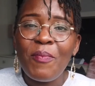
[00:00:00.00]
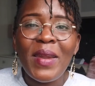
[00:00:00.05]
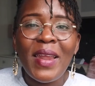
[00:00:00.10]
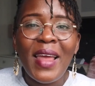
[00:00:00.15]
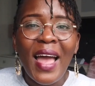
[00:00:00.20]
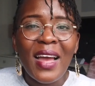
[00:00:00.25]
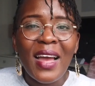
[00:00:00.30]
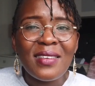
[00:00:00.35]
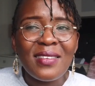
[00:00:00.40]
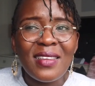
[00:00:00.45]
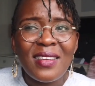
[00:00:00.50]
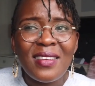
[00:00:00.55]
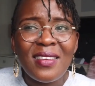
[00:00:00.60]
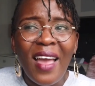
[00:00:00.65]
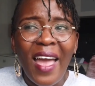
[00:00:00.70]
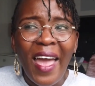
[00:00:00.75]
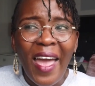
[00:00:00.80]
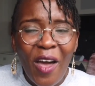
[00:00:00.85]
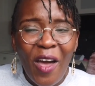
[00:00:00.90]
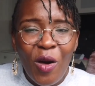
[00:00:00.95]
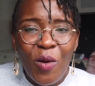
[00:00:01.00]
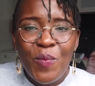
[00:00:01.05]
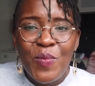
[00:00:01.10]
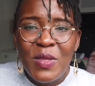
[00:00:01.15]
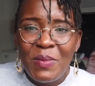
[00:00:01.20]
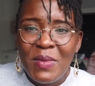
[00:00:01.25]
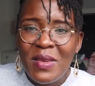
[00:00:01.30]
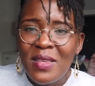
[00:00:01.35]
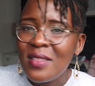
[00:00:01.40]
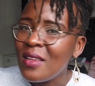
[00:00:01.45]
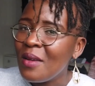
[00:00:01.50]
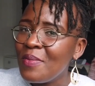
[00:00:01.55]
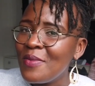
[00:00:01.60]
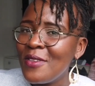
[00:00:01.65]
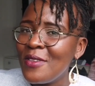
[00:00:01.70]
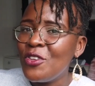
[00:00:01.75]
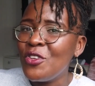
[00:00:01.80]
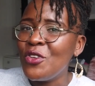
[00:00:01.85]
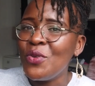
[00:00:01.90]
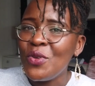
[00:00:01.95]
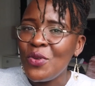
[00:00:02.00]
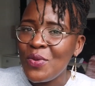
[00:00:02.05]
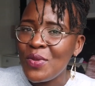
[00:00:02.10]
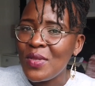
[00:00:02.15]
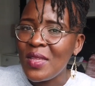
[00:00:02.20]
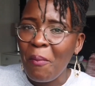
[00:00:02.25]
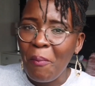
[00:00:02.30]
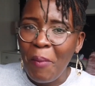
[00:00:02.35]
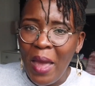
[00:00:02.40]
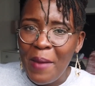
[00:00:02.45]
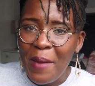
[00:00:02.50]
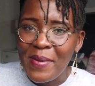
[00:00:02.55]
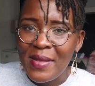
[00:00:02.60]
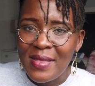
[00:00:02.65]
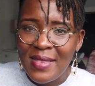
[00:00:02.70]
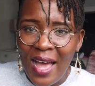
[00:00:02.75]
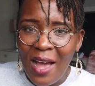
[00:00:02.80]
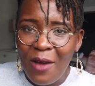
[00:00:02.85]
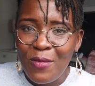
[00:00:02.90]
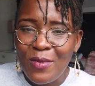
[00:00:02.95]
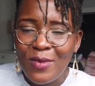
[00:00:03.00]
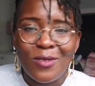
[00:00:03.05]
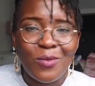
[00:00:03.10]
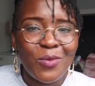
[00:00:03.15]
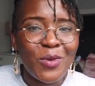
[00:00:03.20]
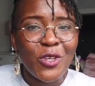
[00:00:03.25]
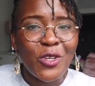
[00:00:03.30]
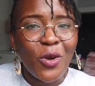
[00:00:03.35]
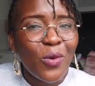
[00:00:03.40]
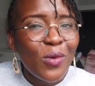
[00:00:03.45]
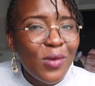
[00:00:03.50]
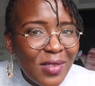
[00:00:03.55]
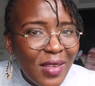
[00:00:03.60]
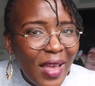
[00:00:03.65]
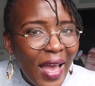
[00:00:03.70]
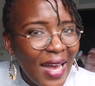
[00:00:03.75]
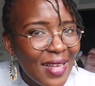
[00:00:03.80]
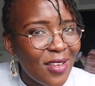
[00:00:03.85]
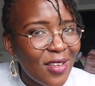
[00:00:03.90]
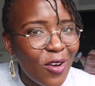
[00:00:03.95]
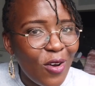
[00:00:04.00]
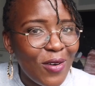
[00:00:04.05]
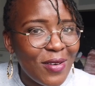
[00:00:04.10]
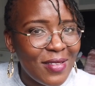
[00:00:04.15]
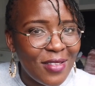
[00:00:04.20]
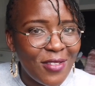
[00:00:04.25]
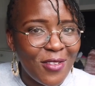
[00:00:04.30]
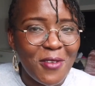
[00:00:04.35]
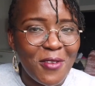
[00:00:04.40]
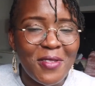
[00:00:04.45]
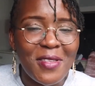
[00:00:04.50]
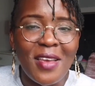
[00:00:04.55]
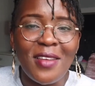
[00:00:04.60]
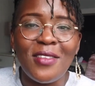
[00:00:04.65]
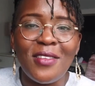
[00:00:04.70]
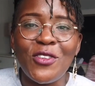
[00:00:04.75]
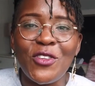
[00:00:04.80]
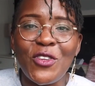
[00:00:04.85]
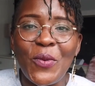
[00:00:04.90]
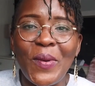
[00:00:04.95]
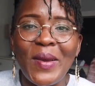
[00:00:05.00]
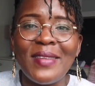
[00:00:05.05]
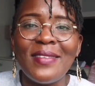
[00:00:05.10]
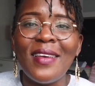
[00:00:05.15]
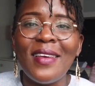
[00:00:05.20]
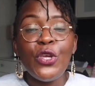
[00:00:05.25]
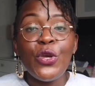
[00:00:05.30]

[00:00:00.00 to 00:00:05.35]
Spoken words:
but it actually helps me substitute using paper towels, which also has a cost associated to it.